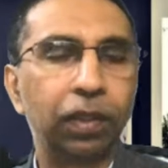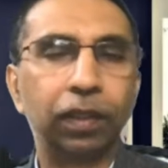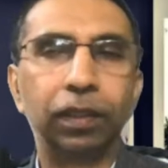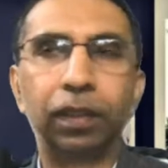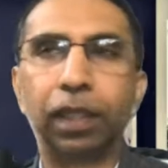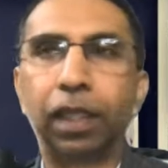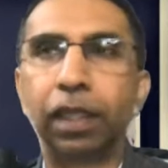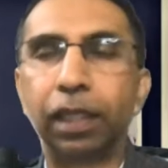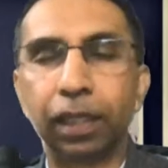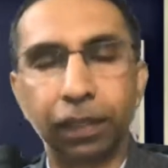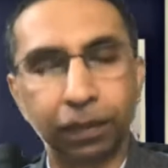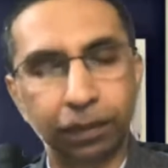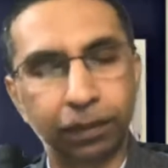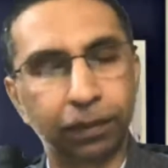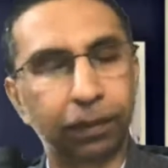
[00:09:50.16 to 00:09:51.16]

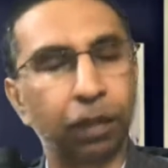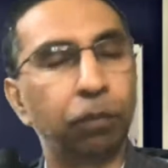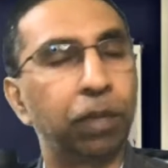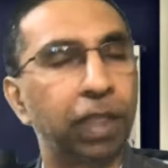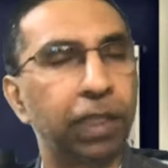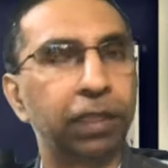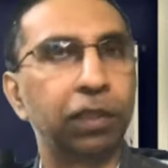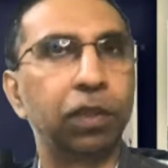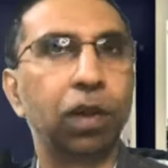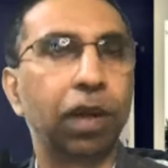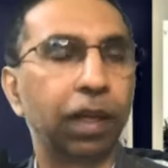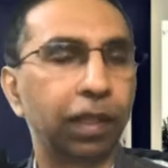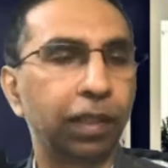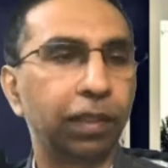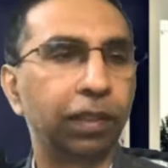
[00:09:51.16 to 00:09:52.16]
Unless somebody is
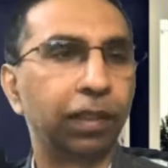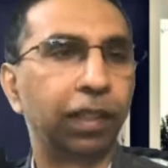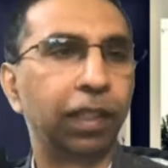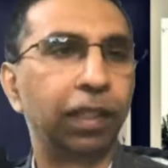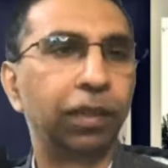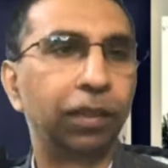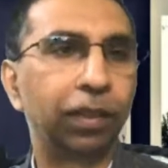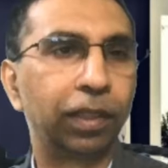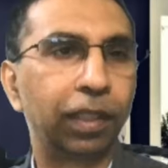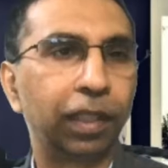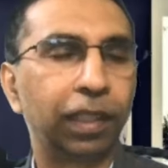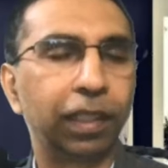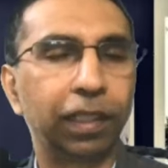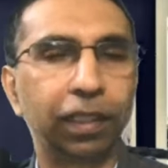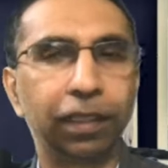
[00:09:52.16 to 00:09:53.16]
God, I don't
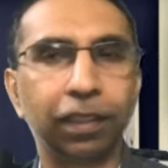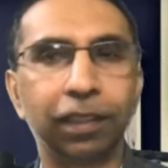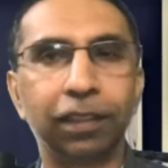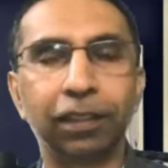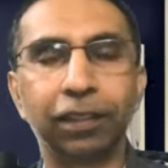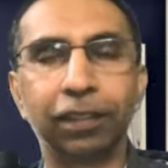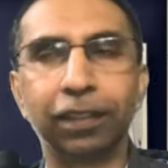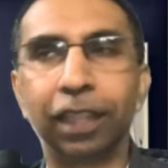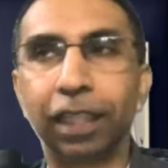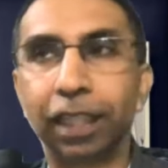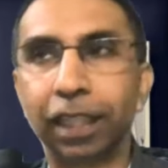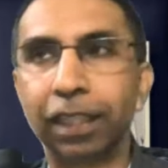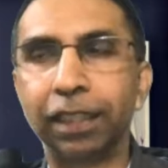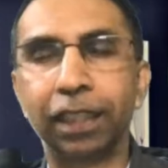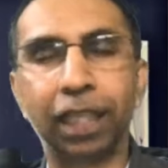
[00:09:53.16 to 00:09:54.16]
think they
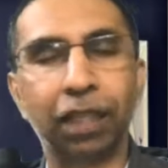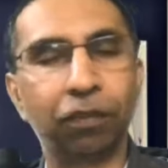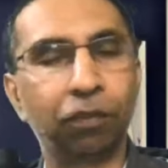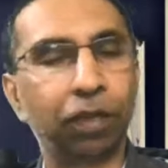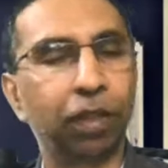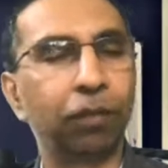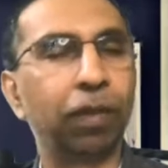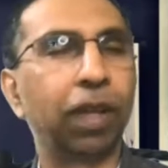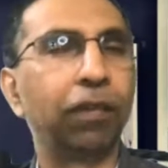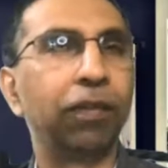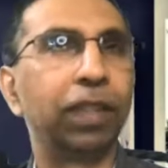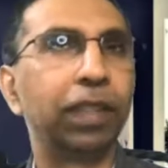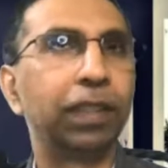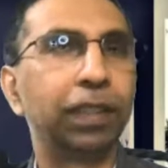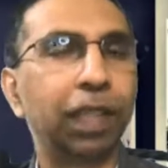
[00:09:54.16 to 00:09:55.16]
can escape from
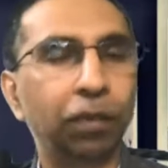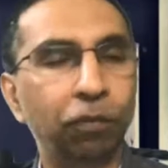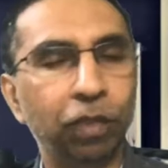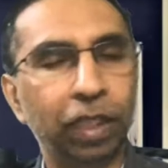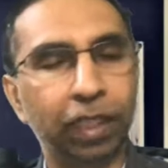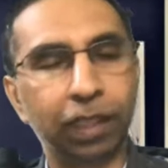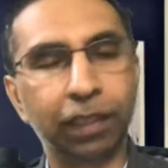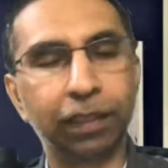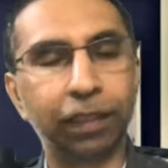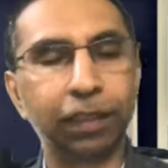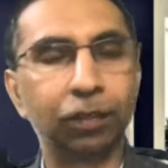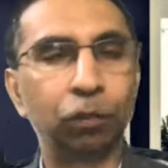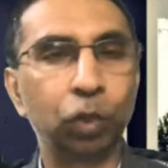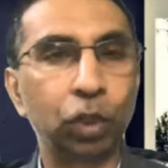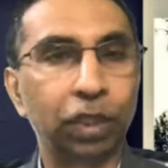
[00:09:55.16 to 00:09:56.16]
having some
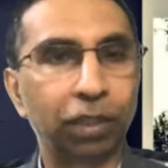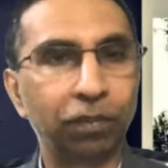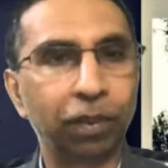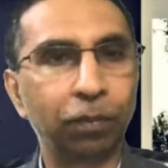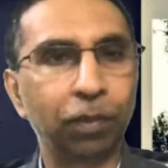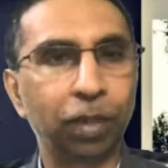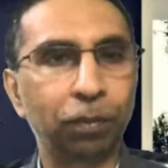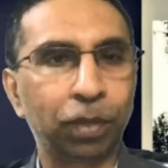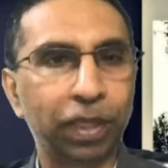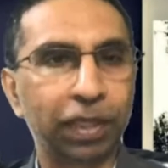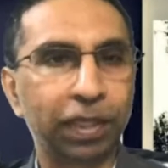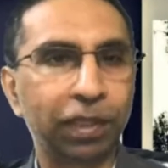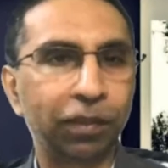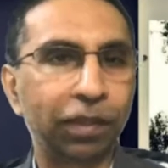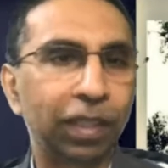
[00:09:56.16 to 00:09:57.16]
weaknesses. Most of them are
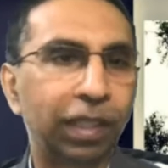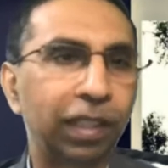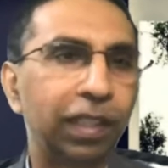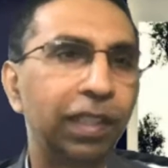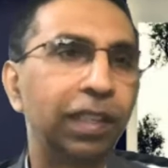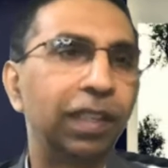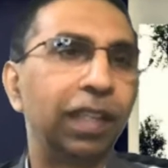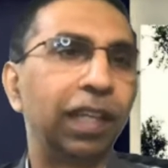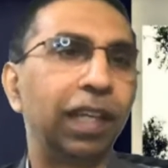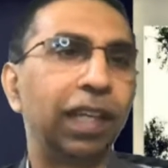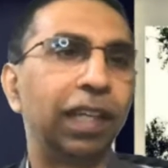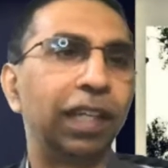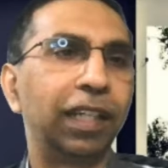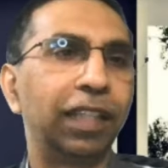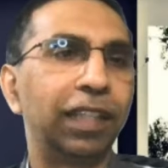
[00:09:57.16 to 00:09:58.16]
perceived,
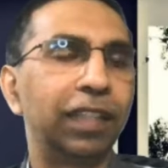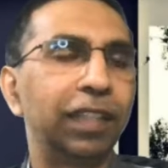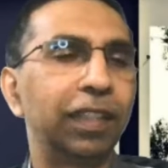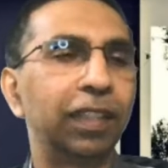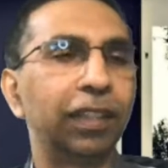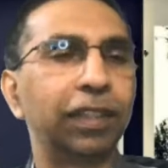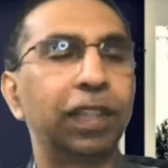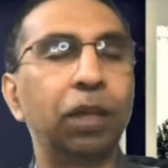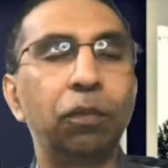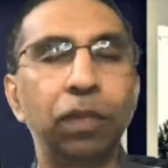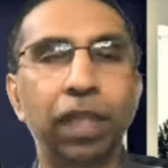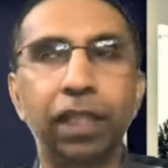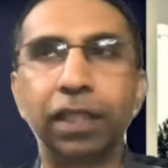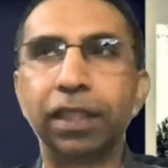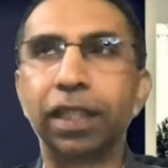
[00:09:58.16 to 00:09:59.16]
and some
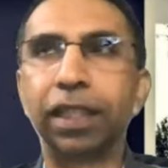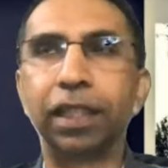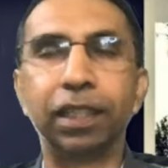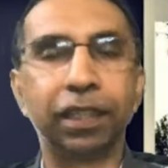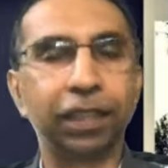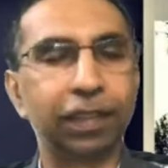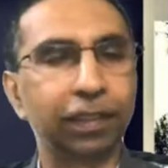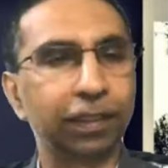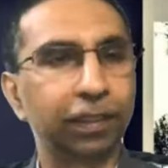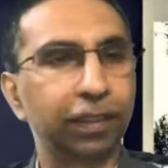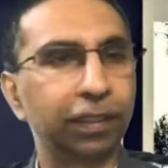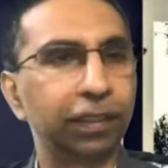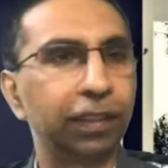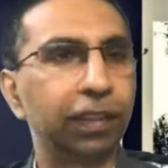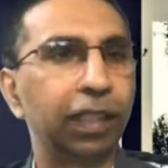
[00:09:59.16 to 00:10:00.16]
constraints.
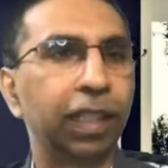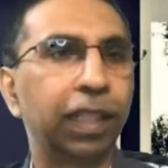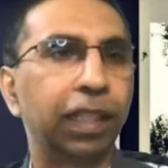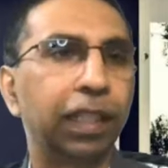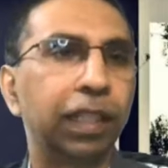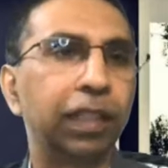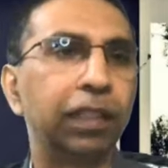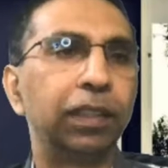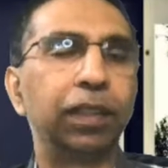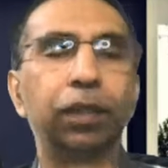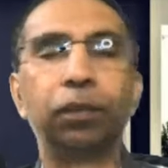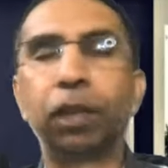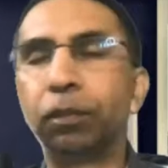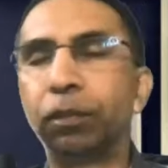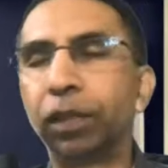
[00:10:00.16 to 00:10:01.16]
Like there
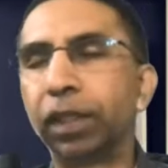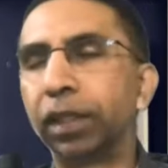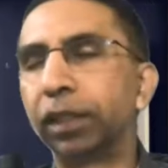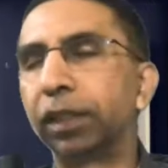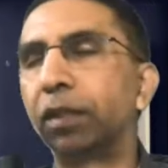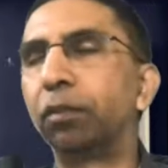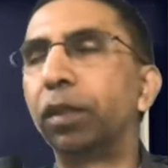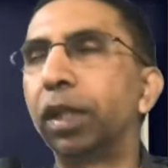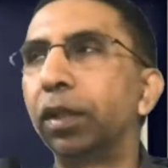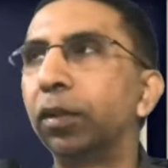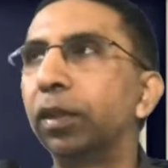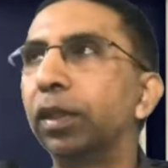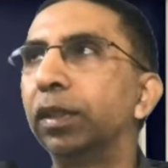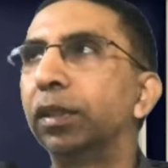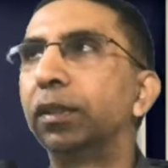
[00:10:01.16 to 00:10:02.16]
may be somebody
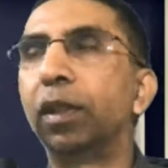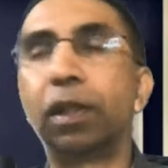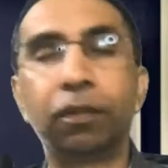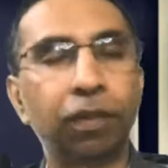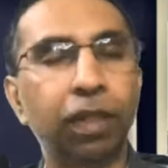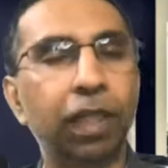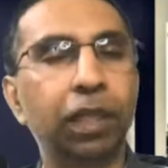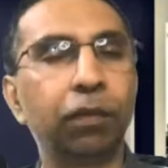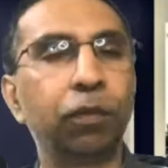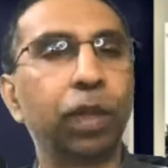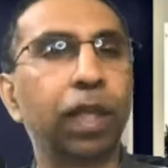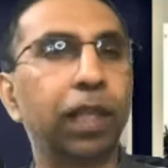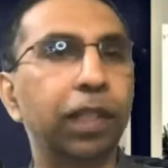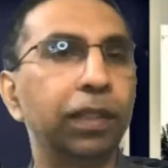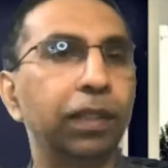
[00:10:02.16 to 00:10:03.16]
who is not feeling well,